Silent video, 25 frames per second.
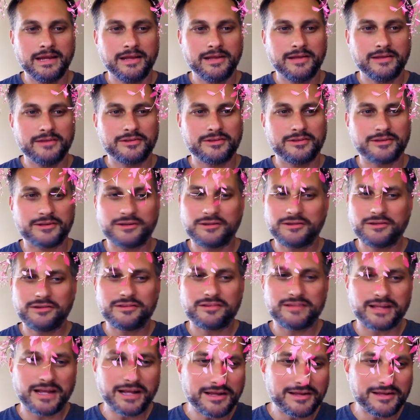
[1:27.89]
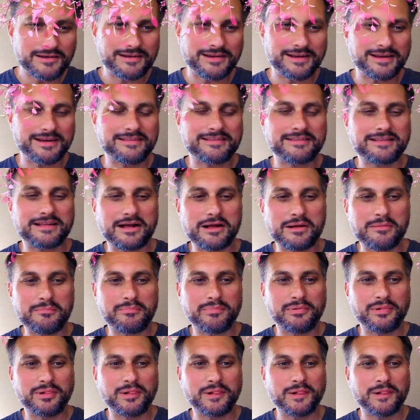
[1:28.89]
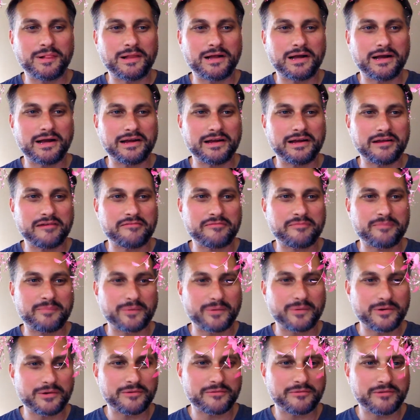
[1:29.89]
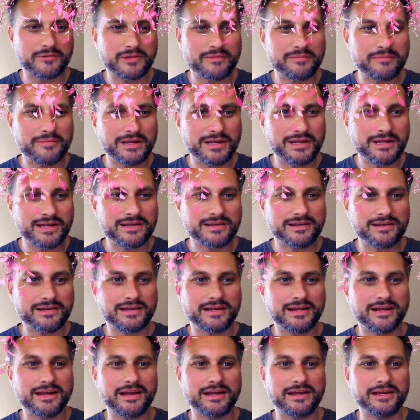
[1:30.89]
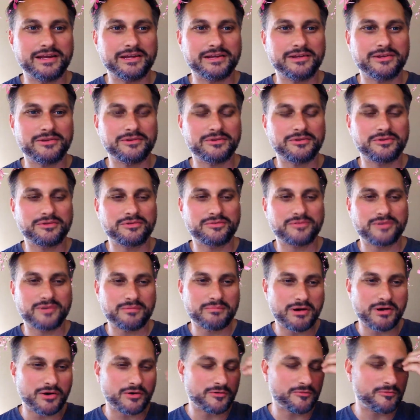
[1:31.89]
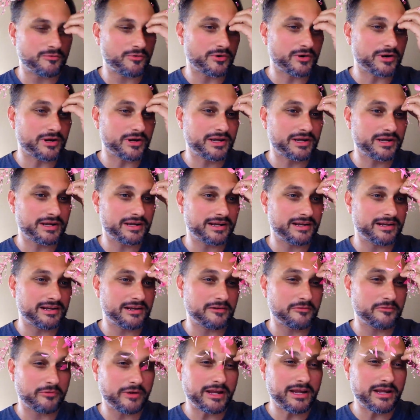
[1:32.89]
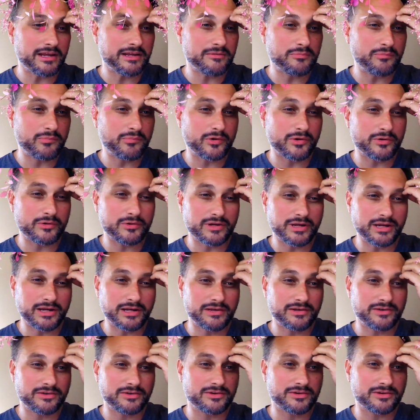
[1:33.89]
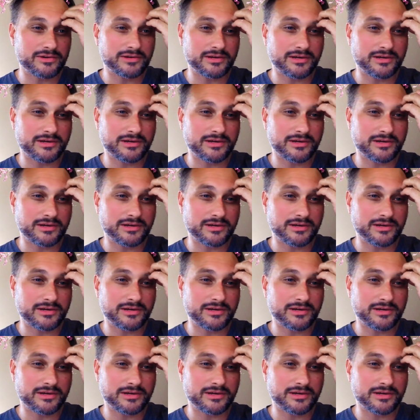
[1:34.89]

So the second example I have brought with me is from our work in the WEKIT project,